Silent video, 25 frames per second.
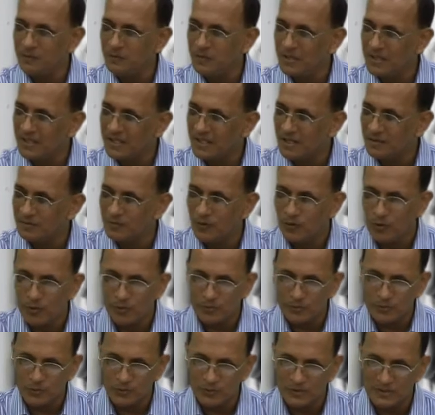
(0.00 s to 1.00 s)
will come
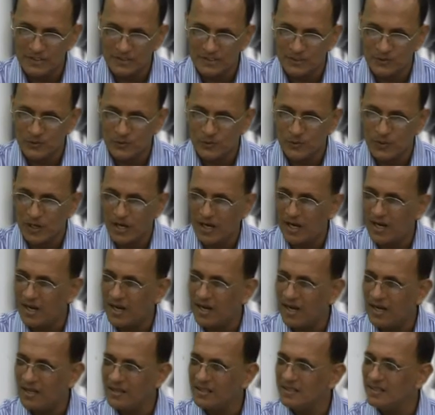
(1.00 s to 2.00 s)
home to teach
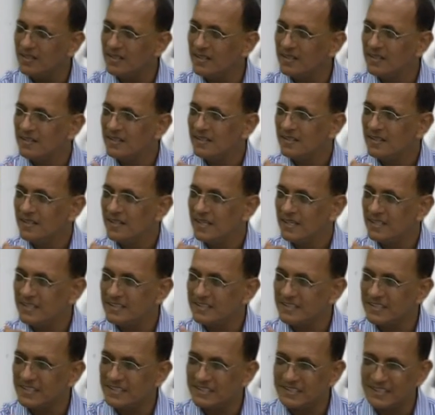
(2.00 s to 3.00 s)
Quran. At
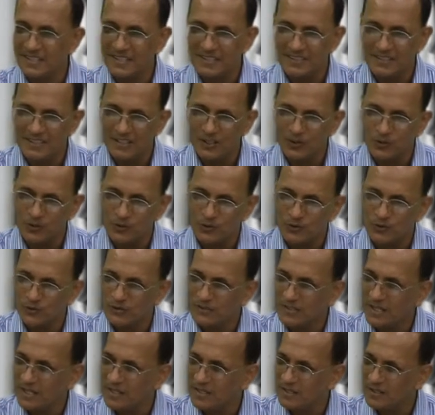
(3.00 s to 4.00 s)
6 years he'll go to
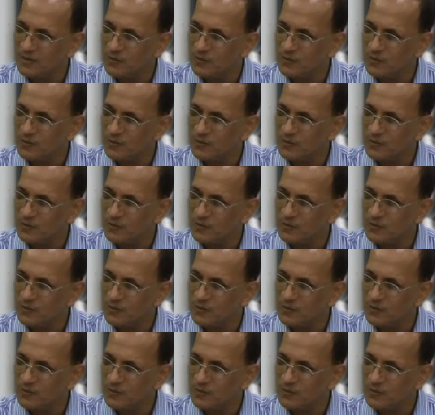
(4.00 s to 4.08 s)
Standard